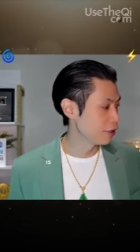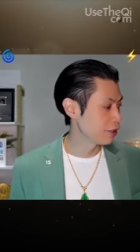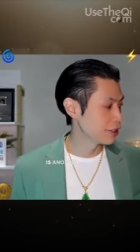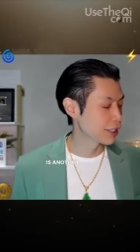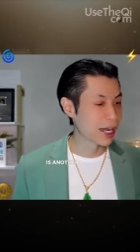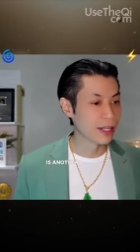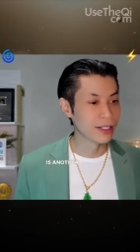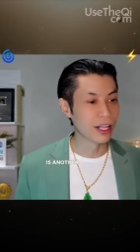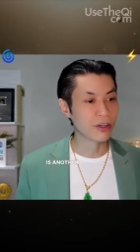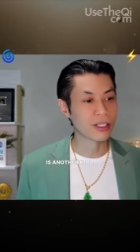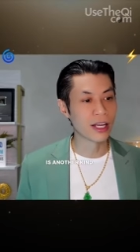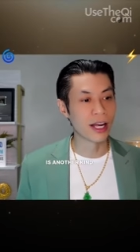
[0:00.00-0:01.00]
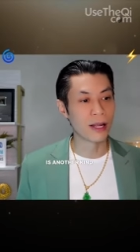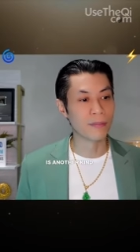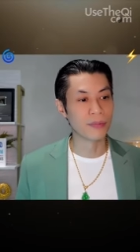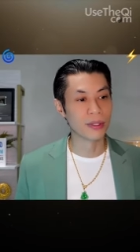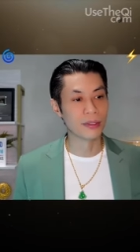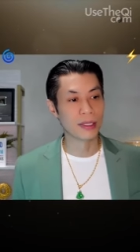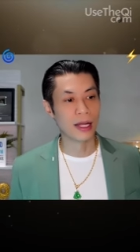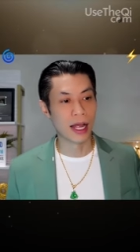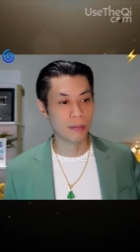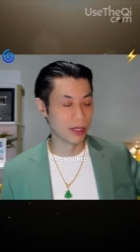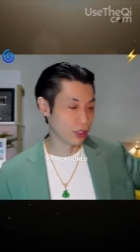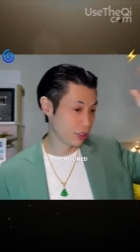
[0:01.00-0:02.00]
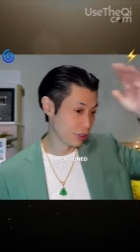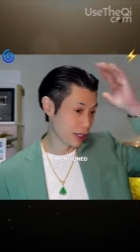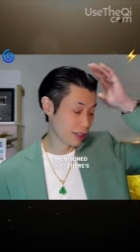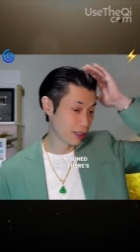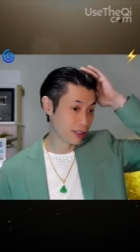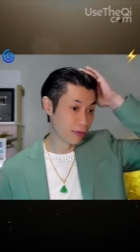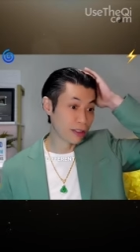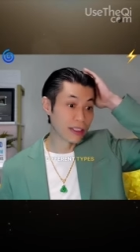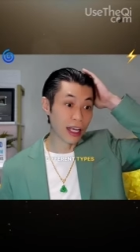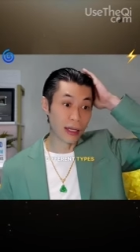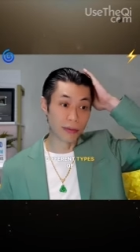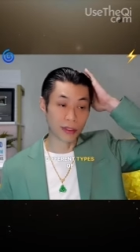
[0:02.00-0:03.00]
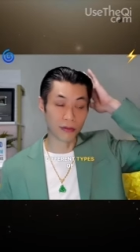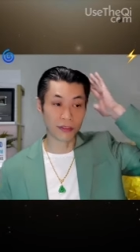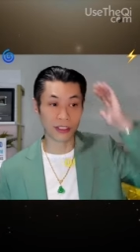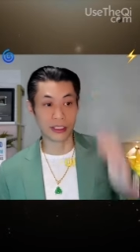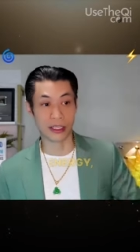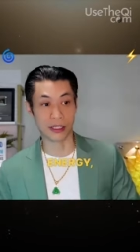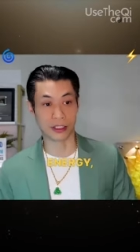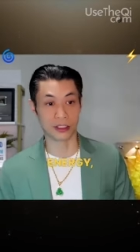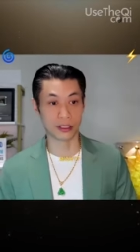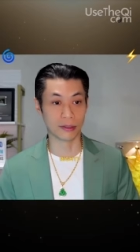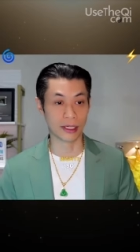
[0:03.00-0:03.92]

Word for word: is a, another kind. I mentioned that there's different types of chi energy, right?